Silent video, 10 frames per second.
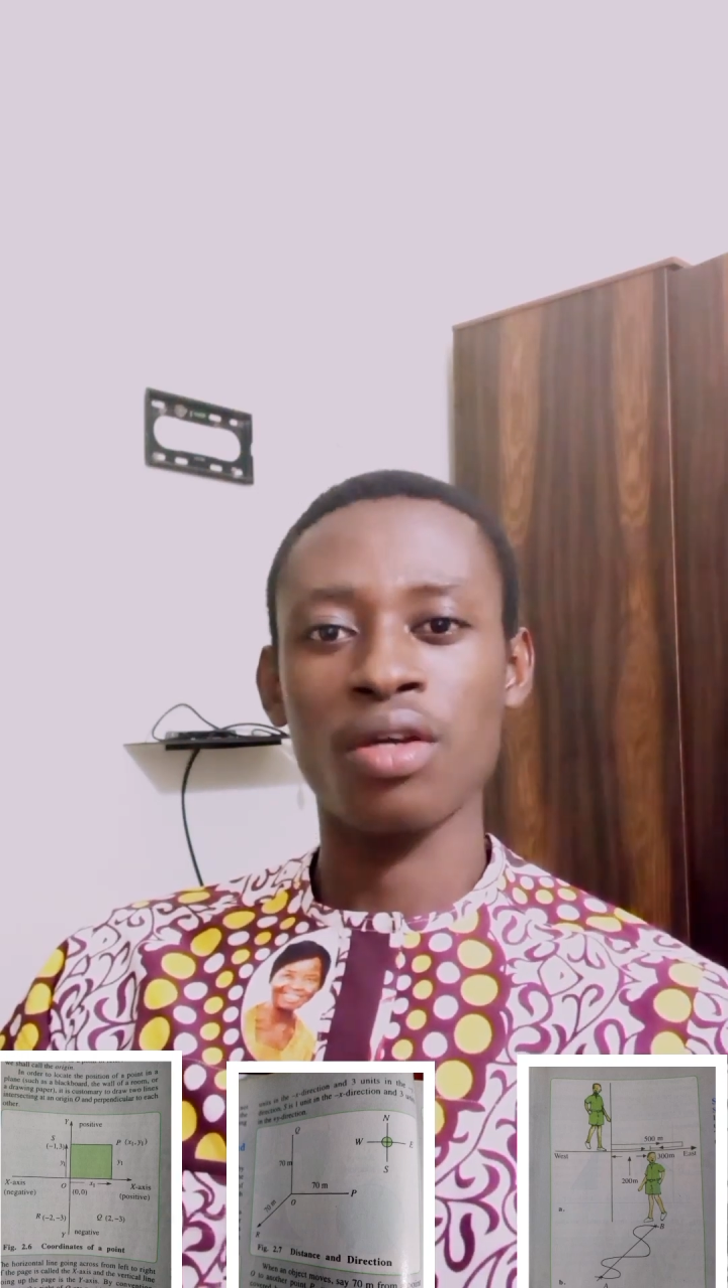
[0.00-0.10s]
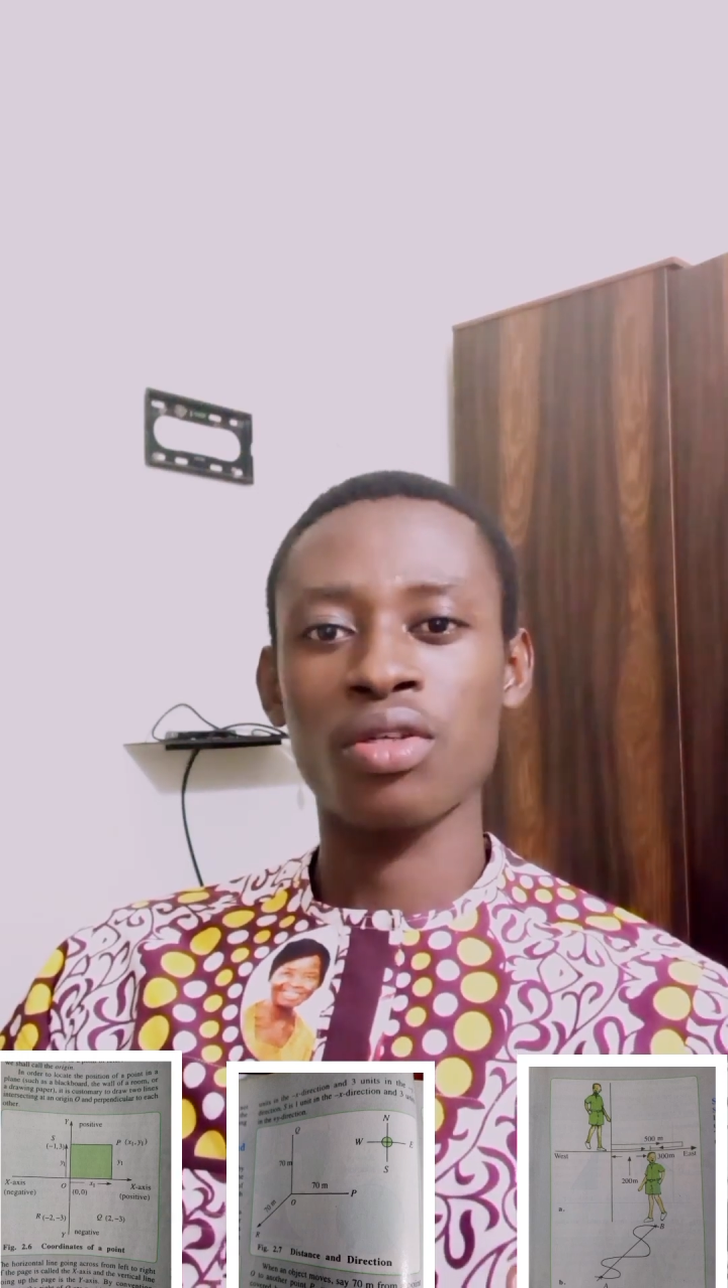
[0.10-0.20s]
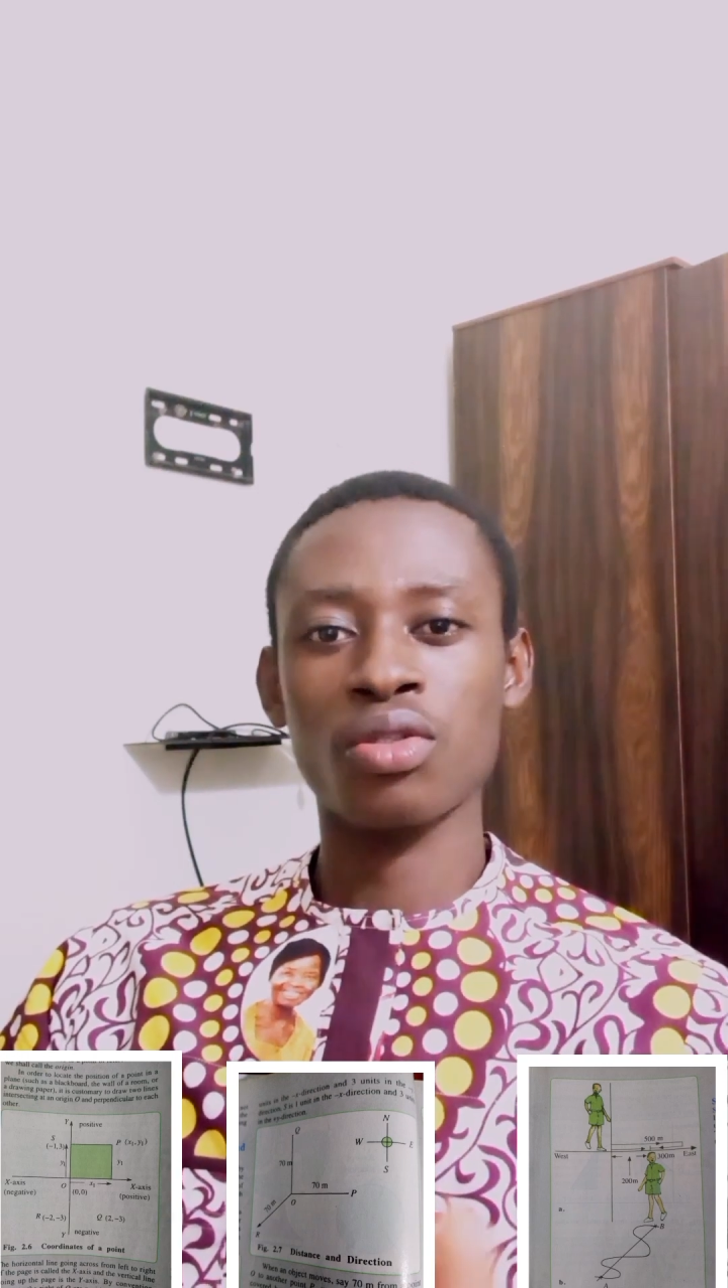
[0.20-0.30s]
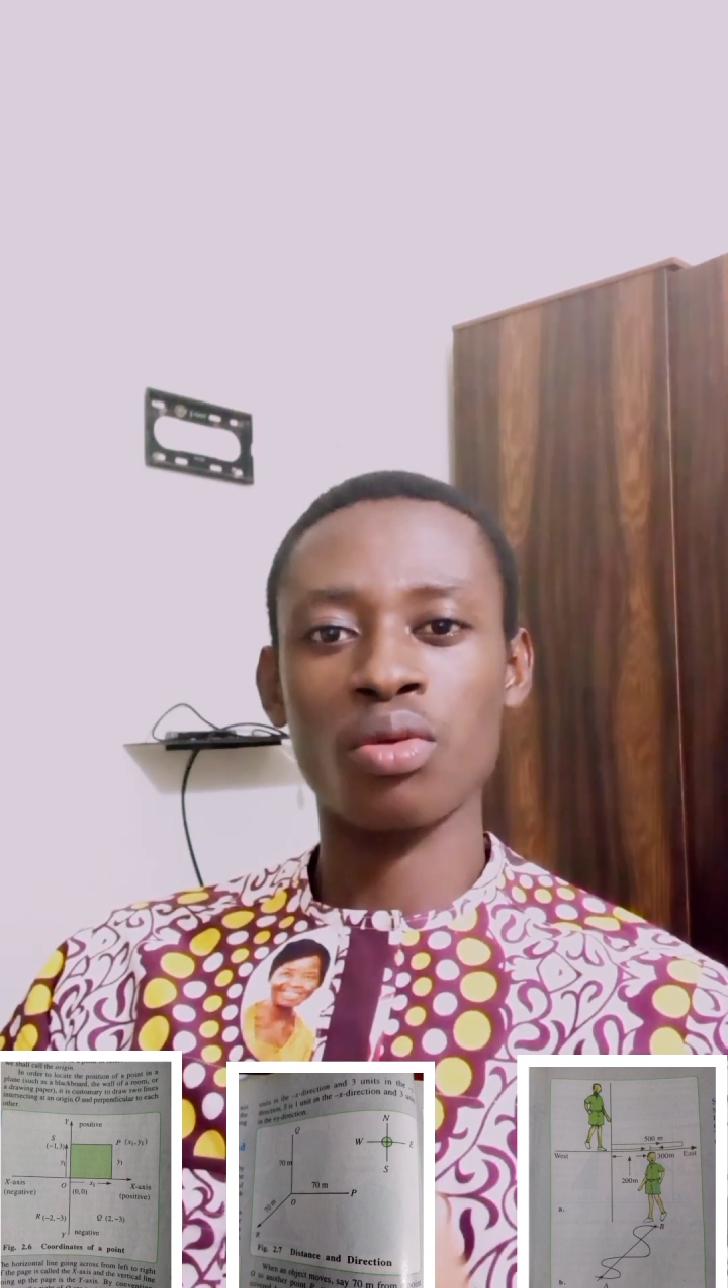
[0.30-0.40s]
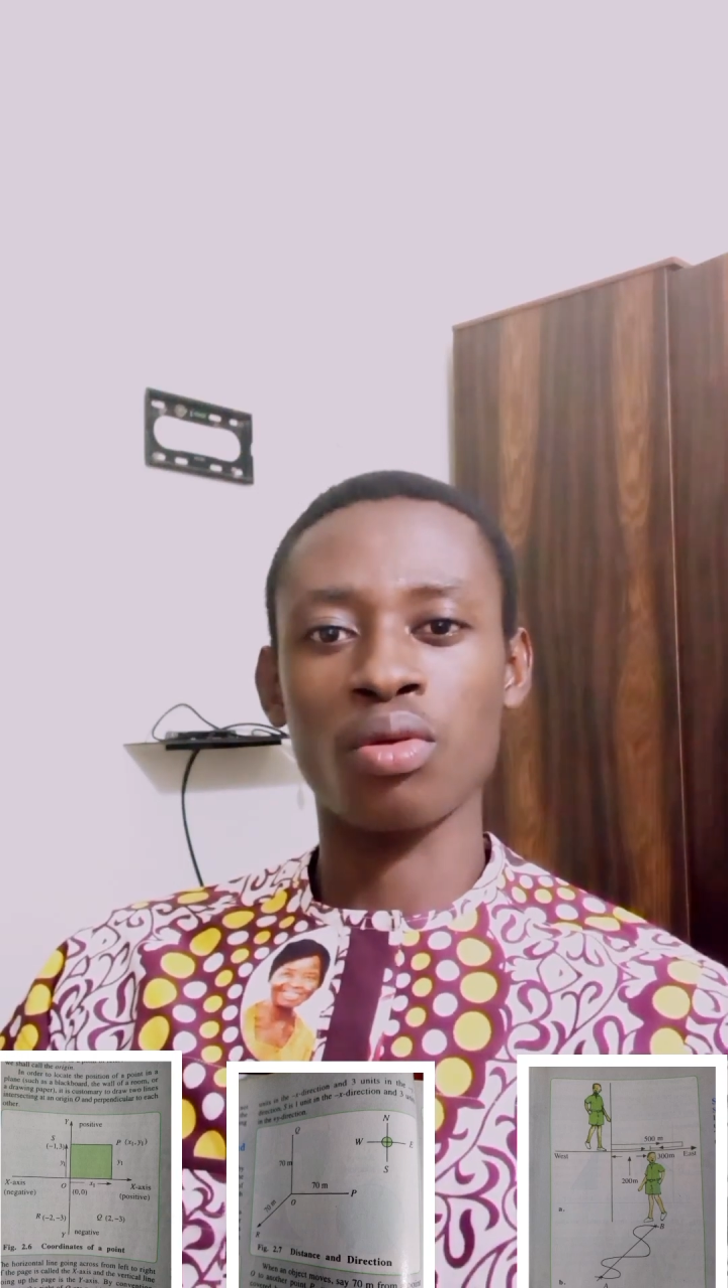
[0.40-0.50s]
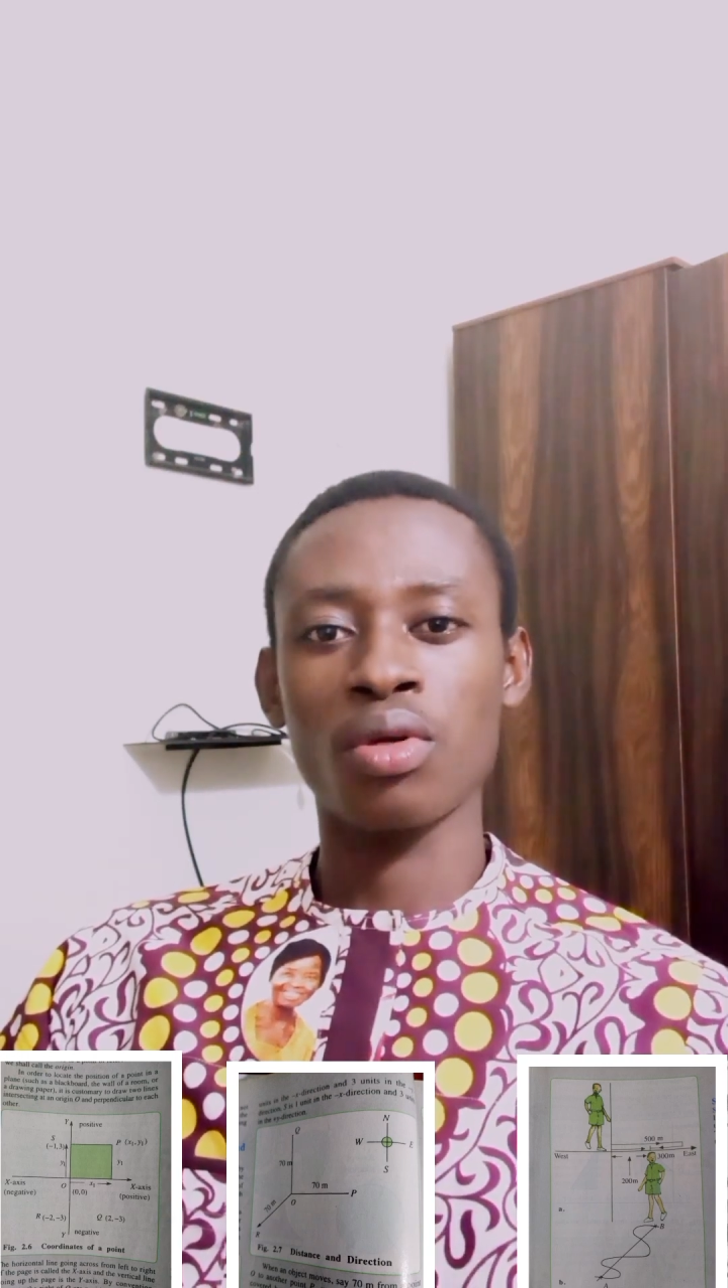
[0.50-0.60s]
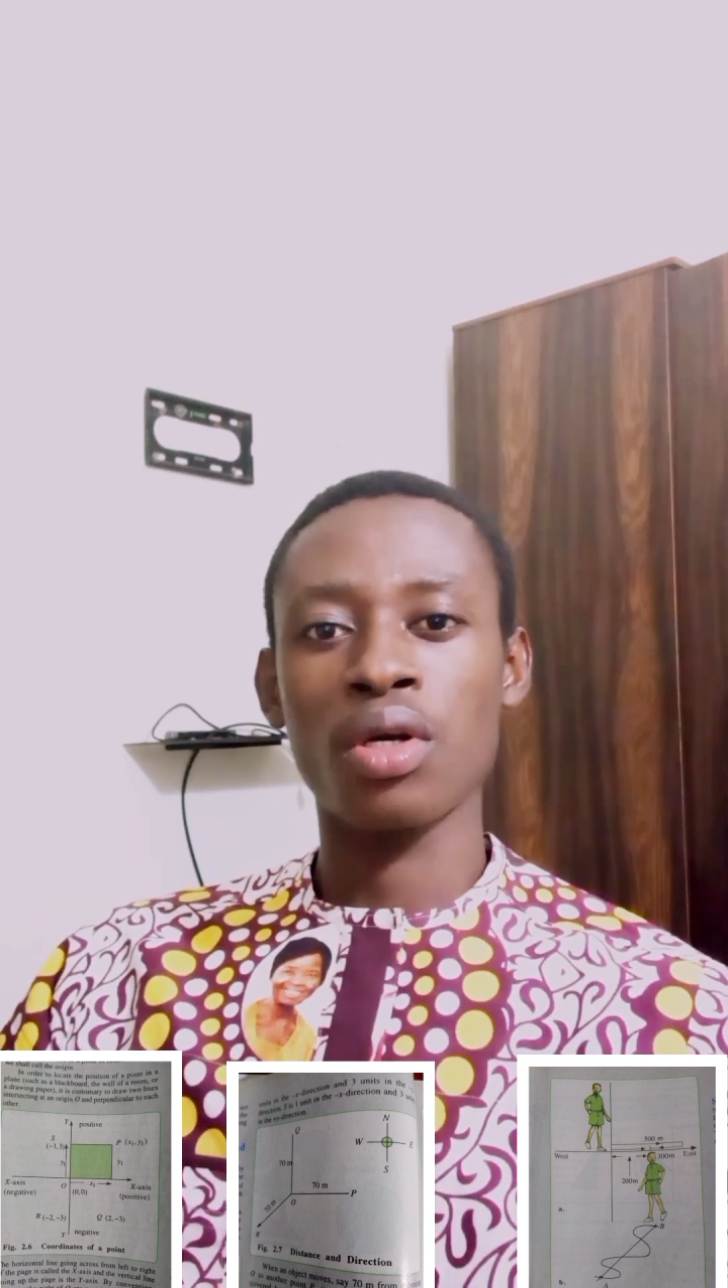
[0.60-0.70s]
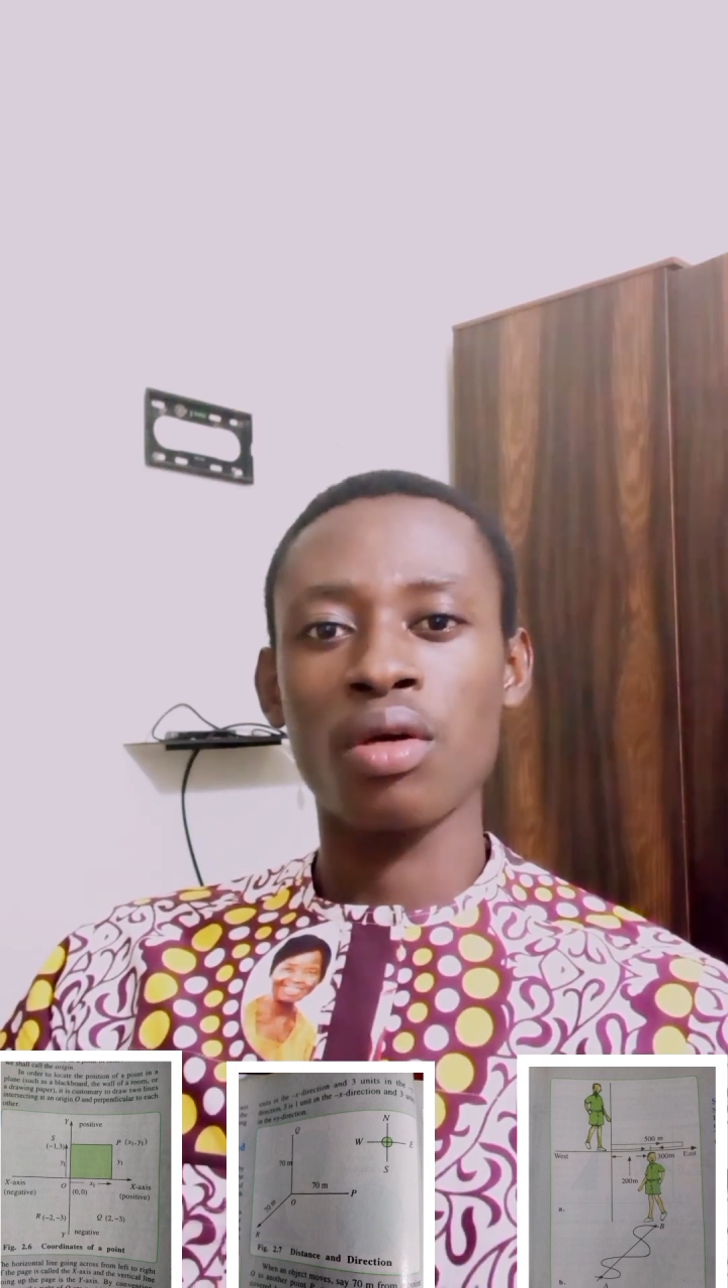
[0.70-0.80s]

So